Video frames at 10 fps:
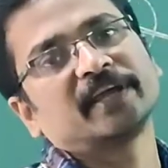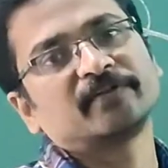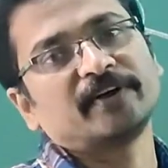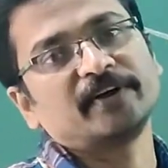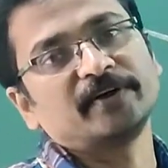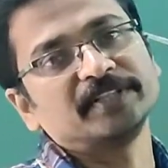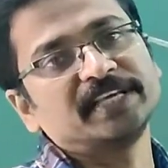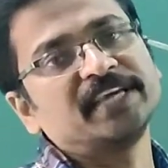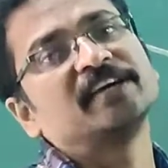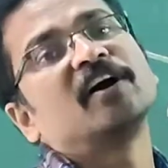You can find out
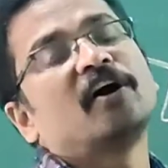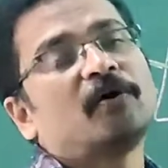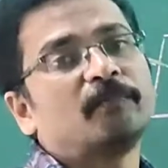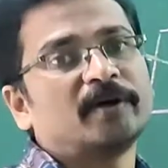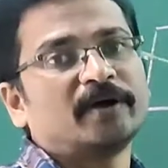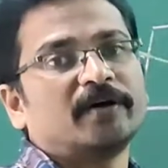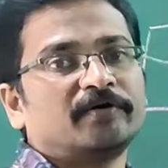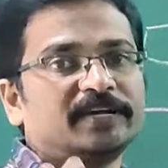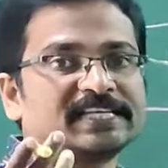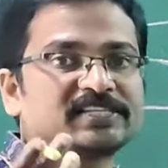
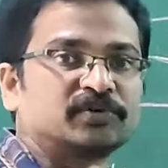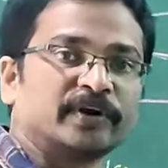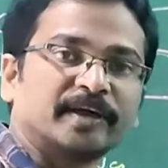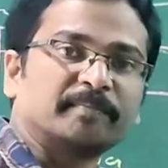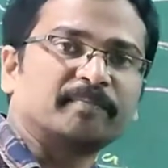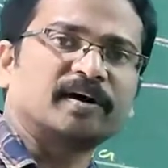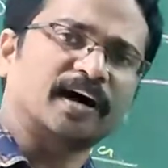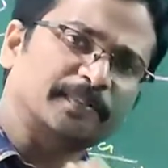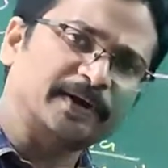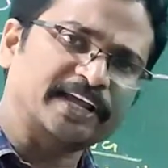how it is sodium
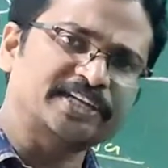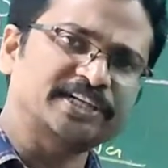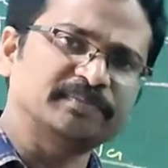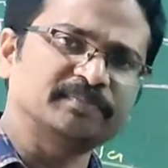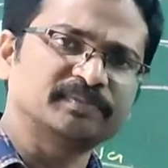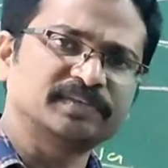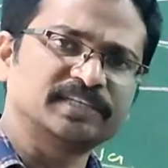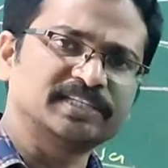or potassium